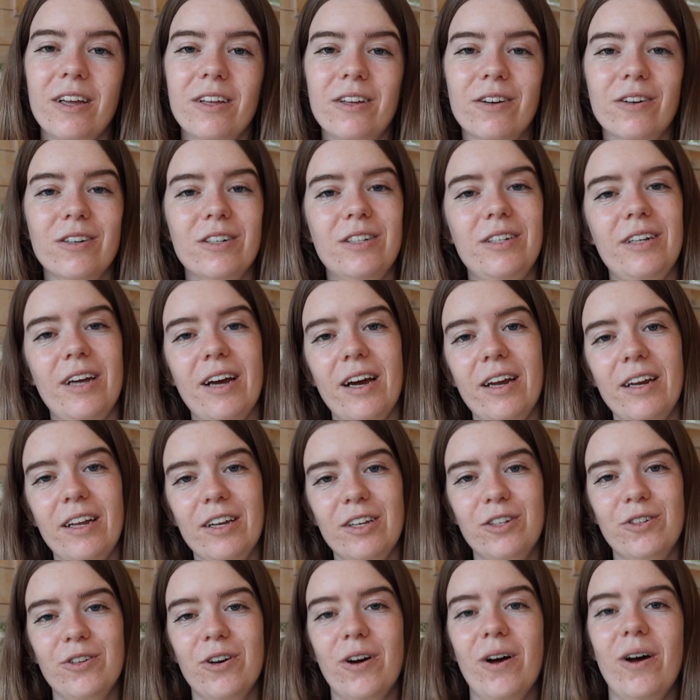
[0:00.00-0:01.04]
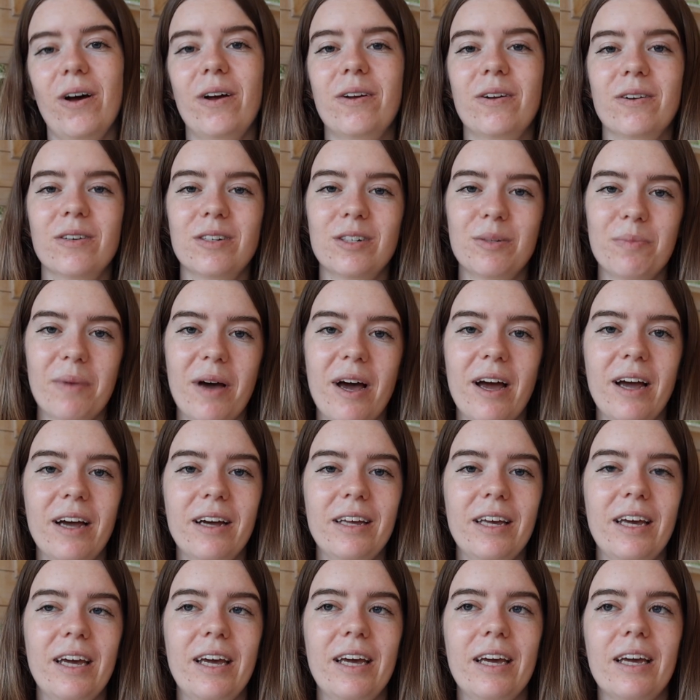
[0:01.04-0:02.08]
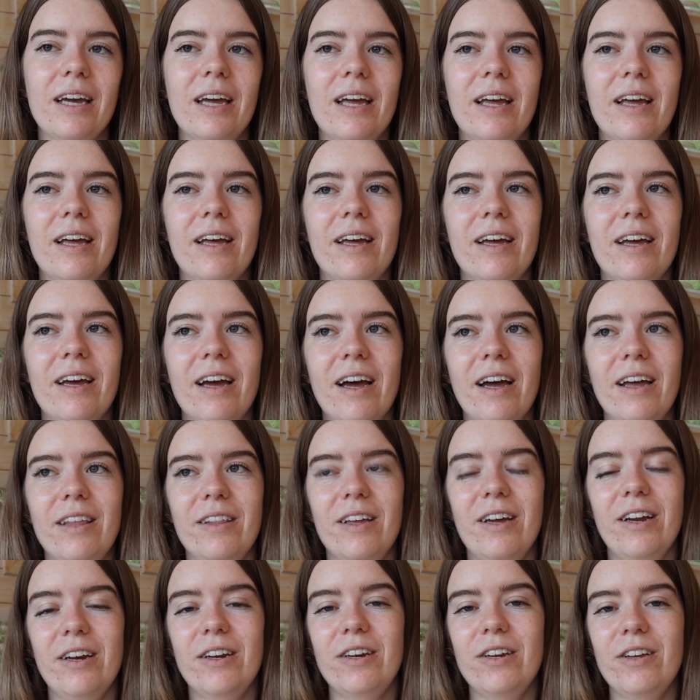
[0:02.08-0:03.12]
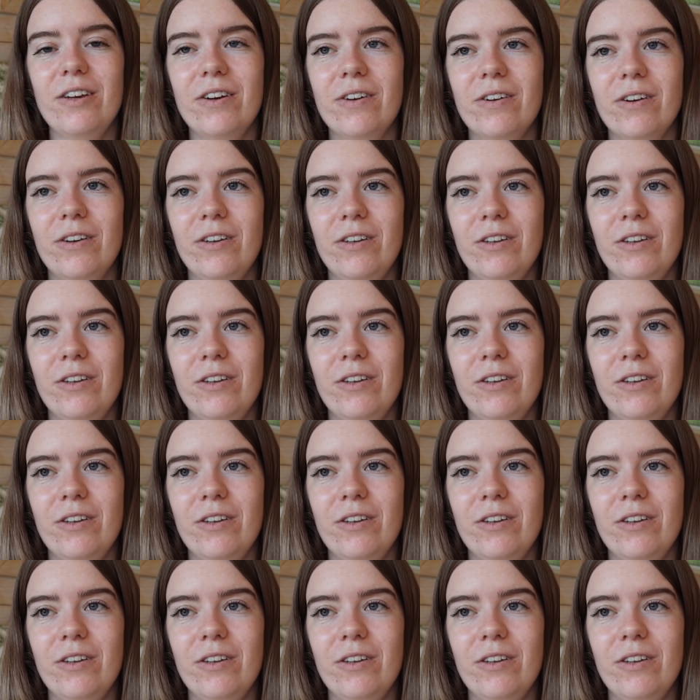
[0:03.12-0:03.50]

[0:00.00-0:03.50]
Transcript: you're standing strong, you're smiling, and then you